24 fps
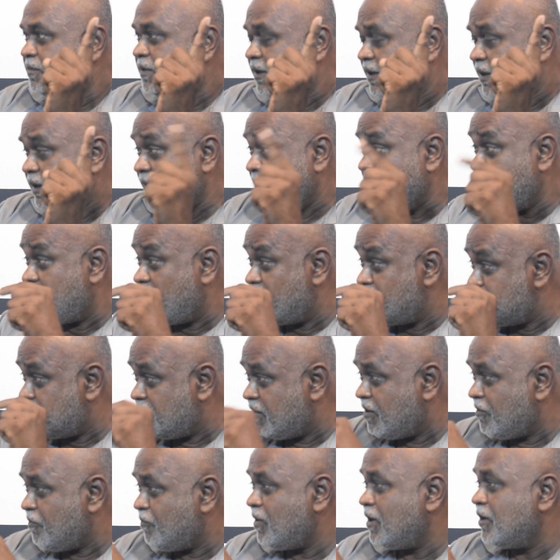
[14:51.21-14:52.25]
The governor
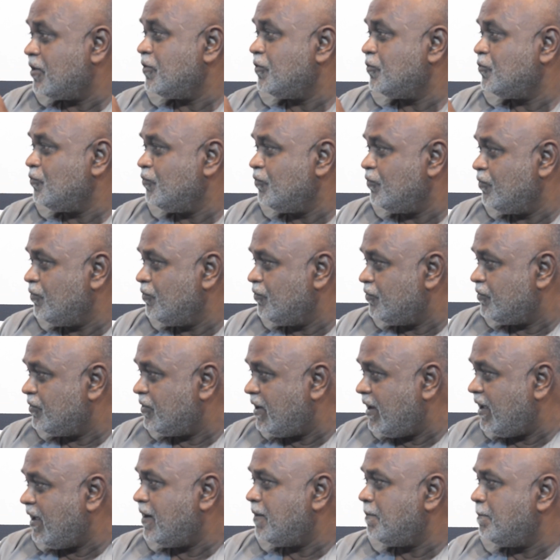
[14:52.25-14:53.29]
wanted to
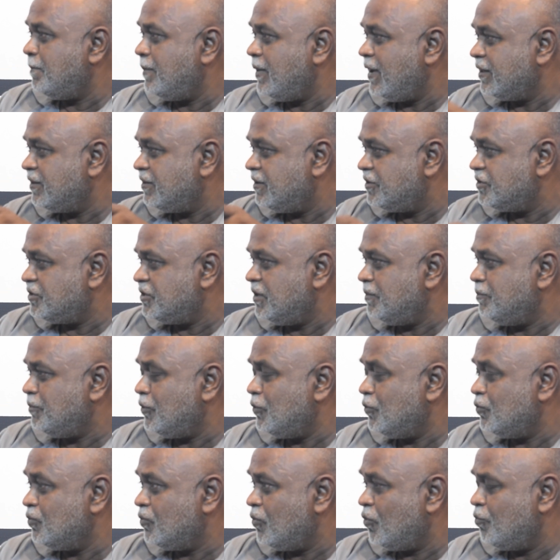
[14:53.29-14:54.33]
turn back the ship
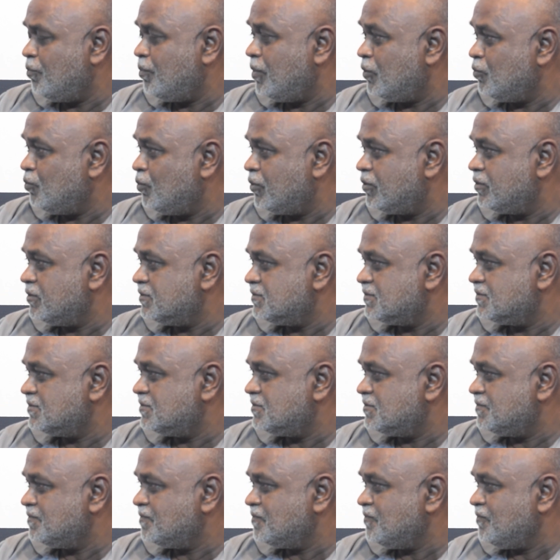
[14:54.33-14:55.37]
into open waters
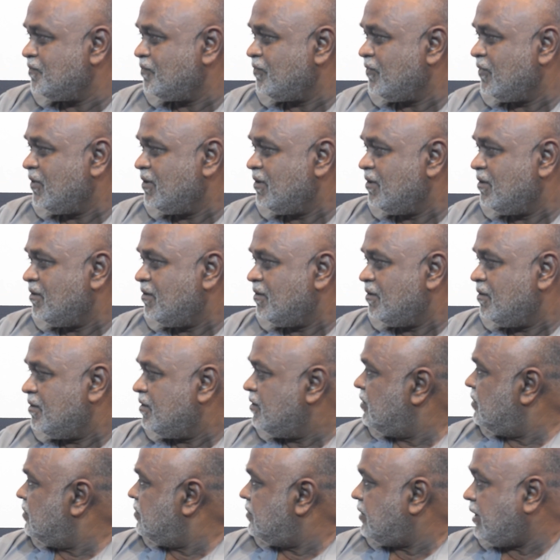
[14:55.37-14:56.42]

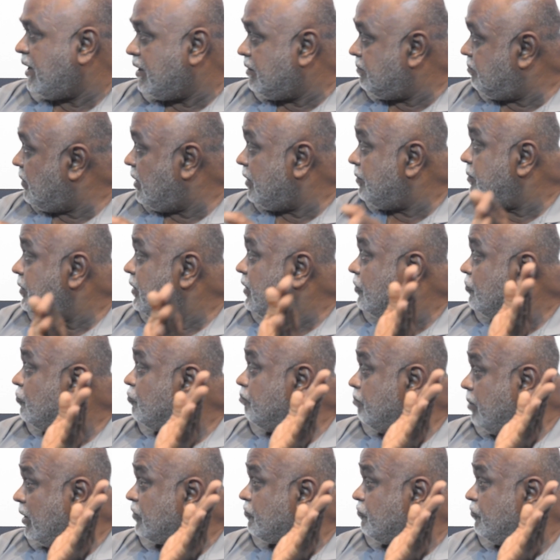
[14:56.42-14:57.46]
and maybe
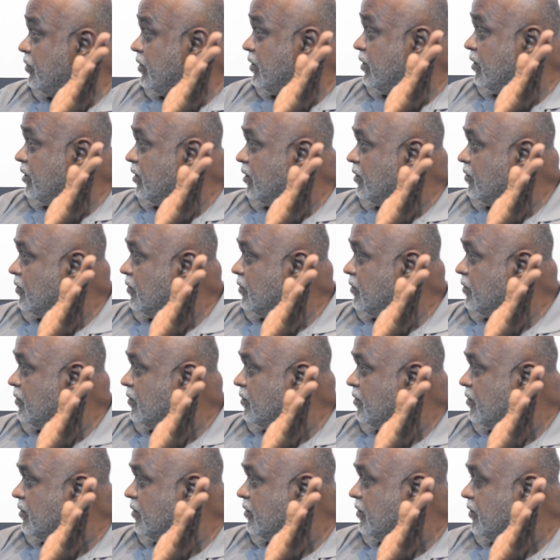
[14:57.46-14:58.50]
back to India.
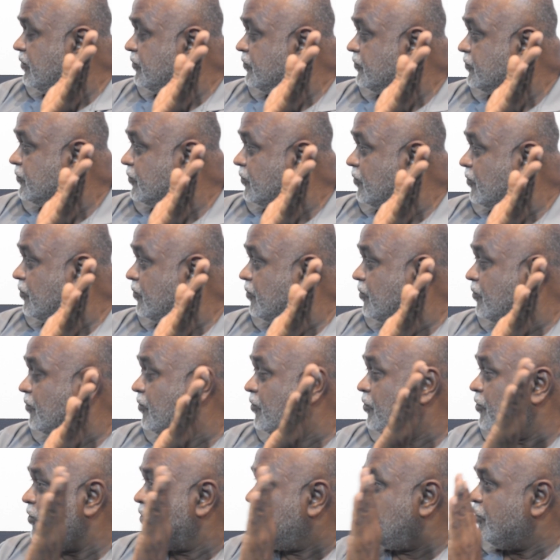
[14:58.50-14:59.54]
So
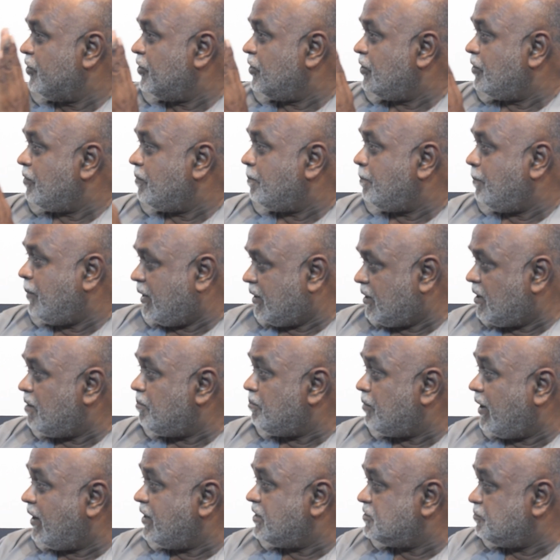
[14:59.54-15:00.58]
better
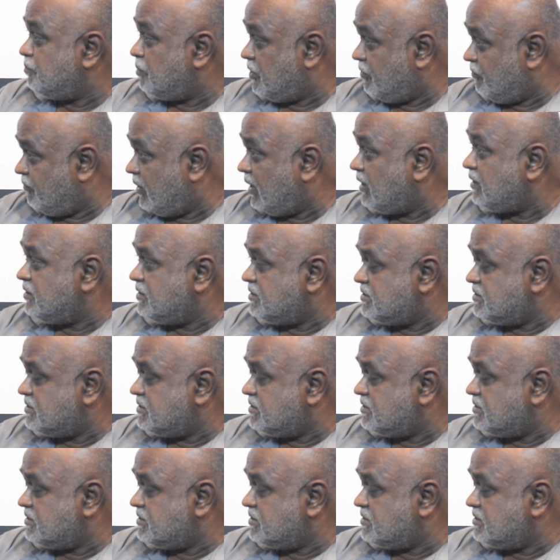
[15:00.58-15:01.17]
minds prevailed. His